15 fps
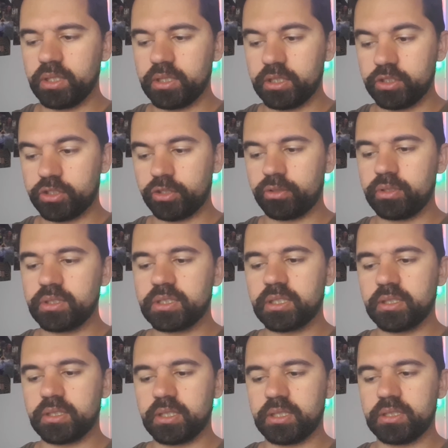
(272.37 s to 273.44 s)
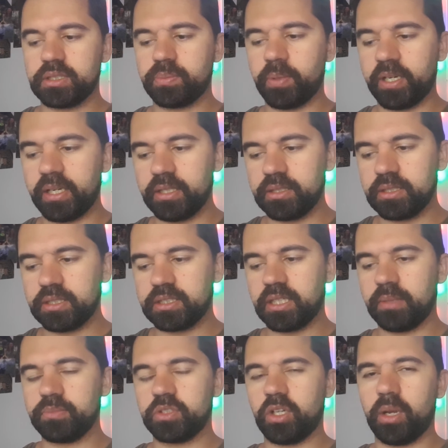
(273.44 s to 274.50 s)
and endurance and things, but at the
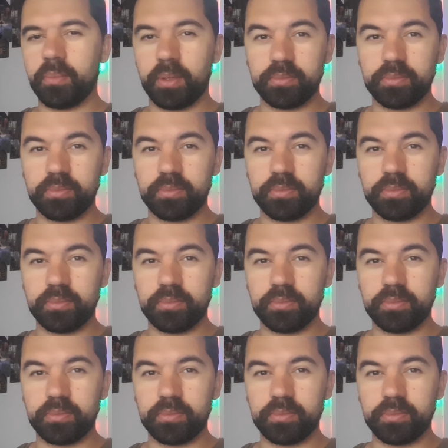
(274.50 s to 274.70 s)
same time,